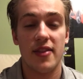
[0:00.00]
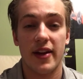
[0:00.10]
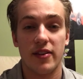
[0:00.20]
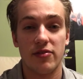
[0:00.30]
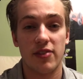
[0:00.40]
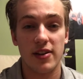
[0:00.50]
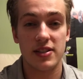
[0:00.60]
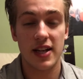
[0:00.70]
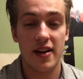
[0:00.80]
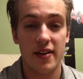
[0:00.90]
Then
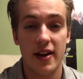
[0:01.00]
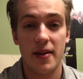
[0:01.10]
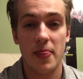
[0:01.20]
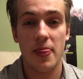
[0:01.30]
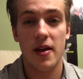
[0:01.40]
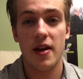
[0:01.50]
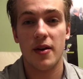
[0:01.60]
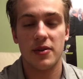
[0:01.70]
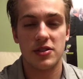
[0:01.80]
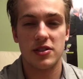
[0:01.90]
Saturday
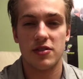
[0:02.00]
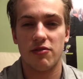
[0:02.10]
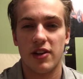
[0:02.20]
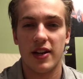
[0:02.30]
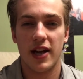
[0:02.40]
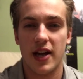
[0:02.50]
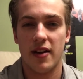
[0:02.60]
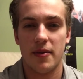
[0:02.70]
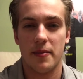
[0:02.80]
was just a fun day.